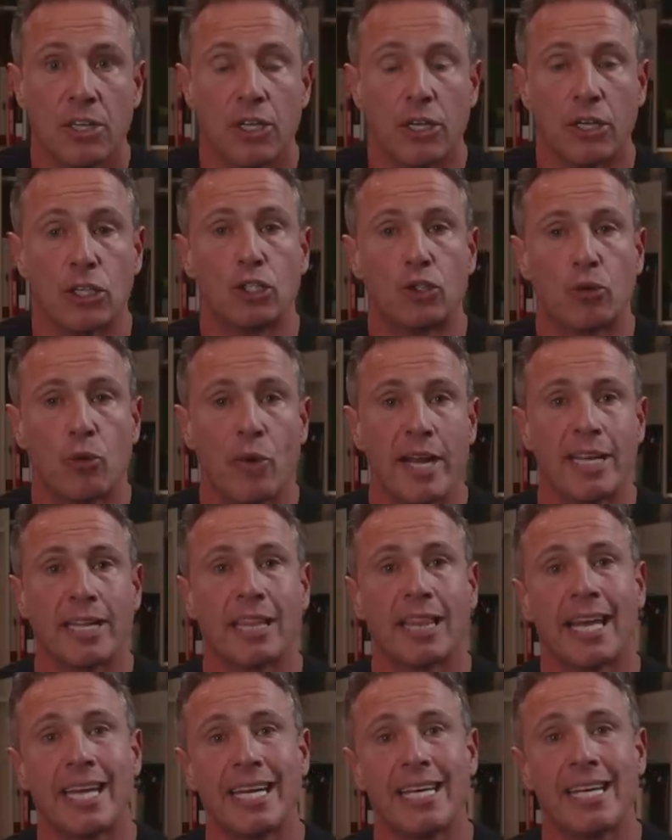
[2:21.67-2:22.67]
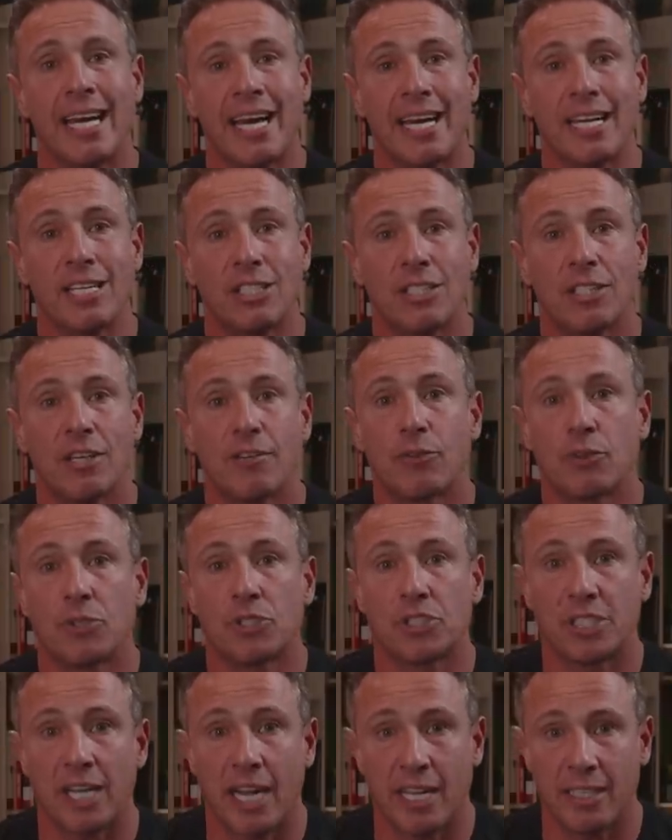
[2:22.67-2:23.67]
you can trade late nights for
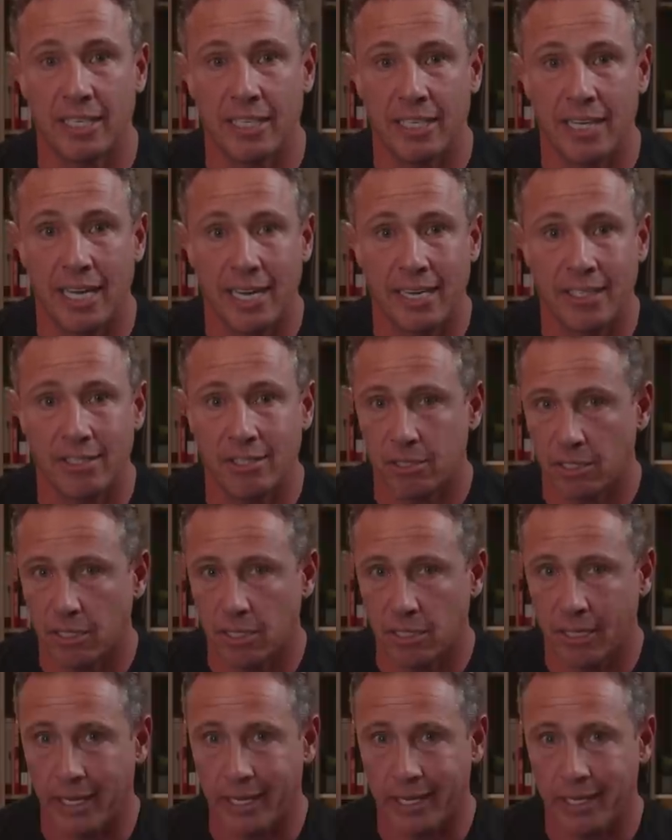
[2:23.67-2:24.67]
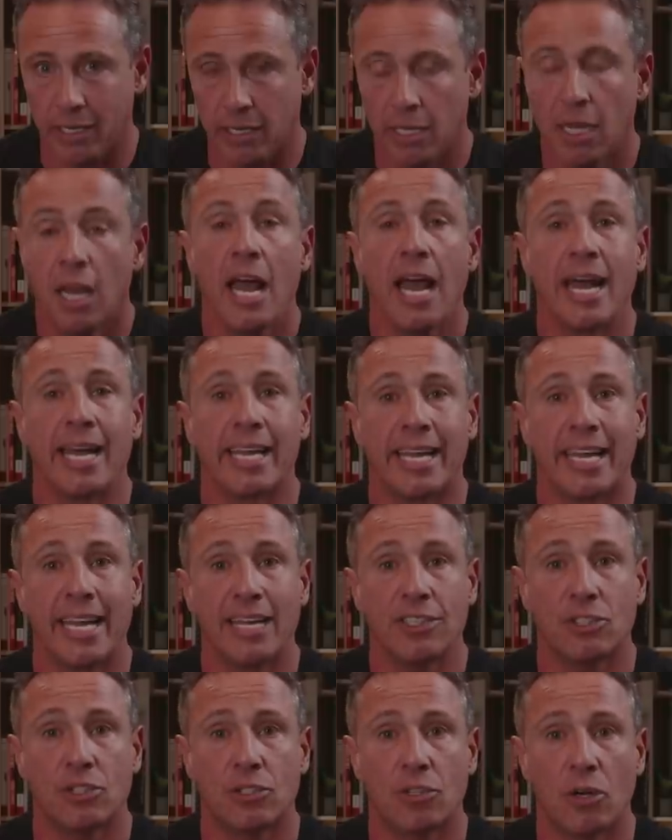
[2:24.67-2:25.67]
silent nights, get it, and
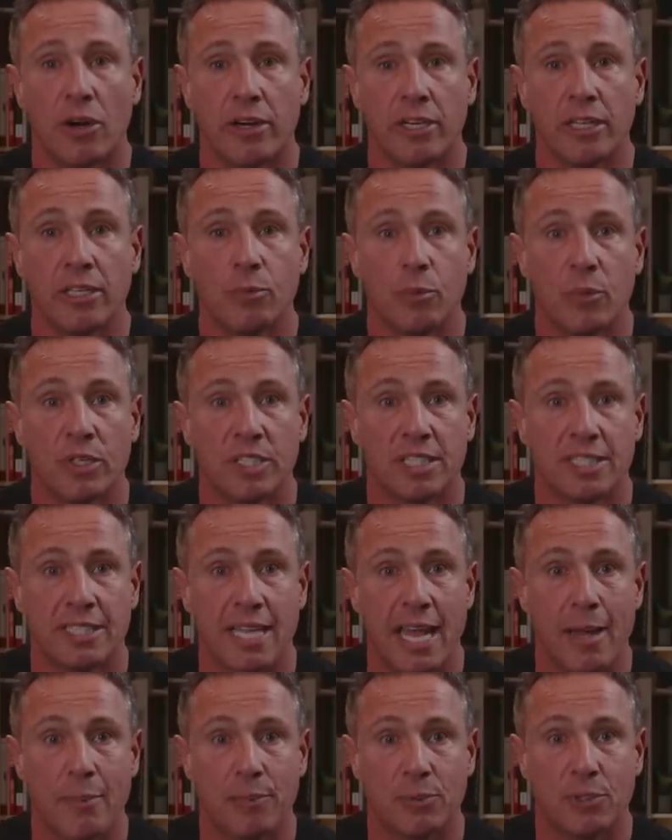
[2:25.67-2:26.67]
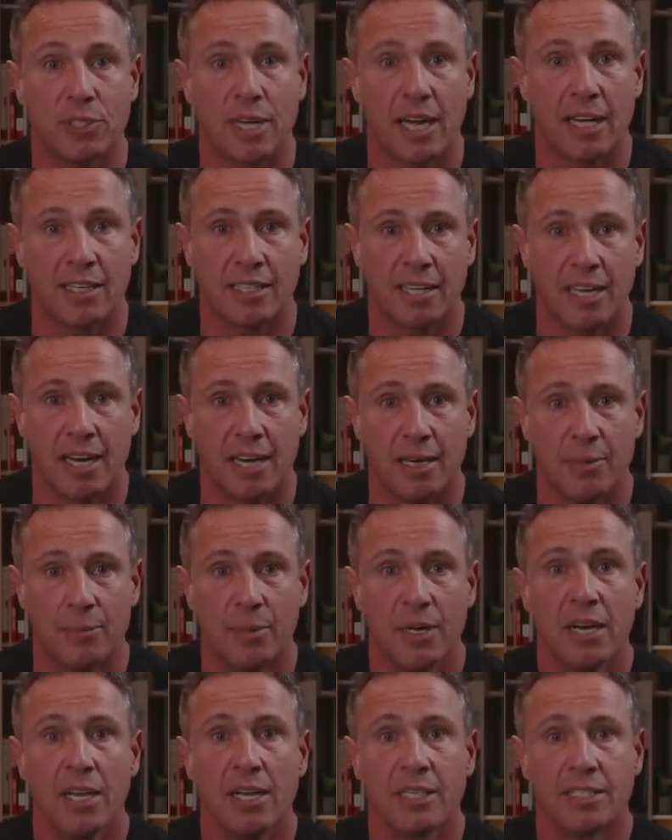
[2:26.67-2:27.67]
get started with stamps.com
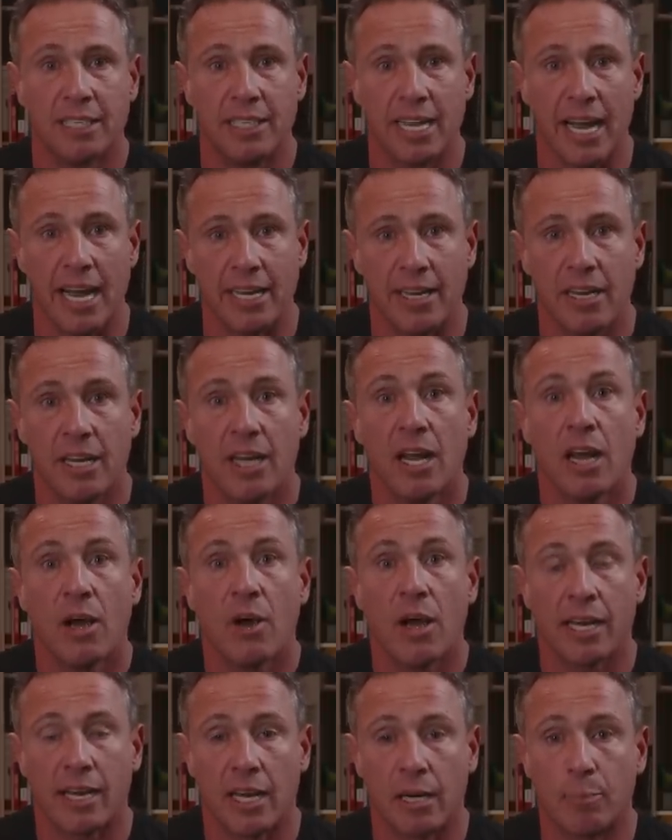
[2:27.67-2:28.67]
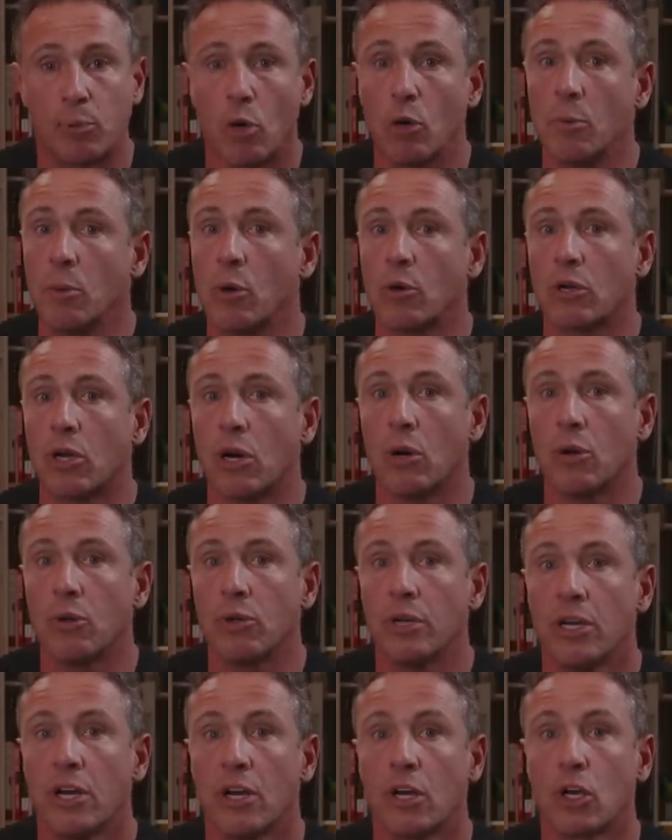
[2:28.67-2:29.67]
today. Got a promo
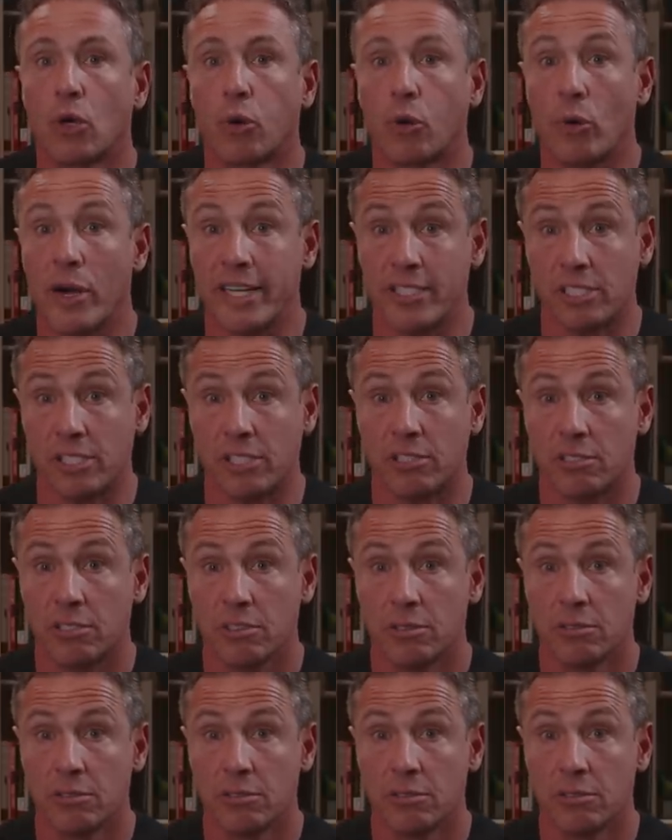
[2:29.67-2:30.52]
code, Chris.